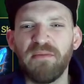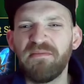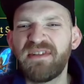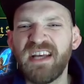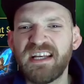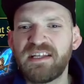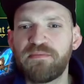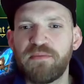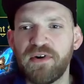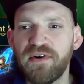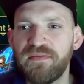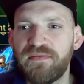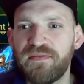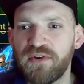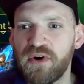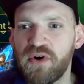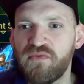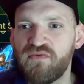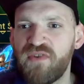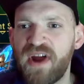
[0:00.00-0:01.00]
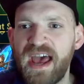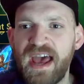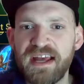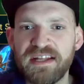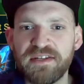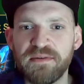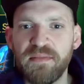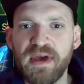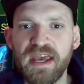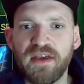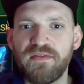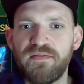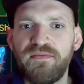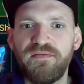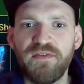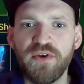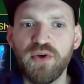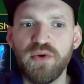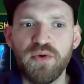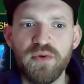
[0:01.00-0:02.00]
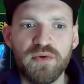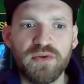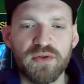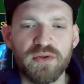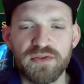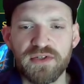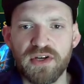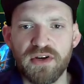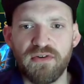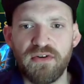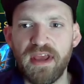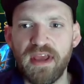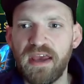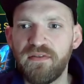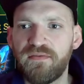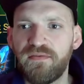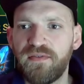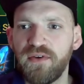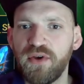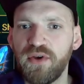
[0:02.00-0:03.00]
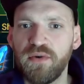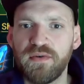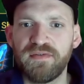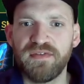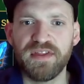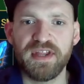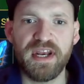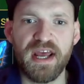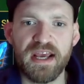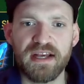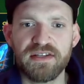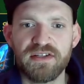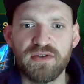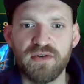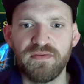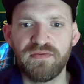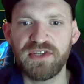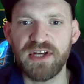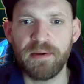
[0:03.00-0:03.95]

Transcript: desperate for a rare to make food or to create food for the next sort of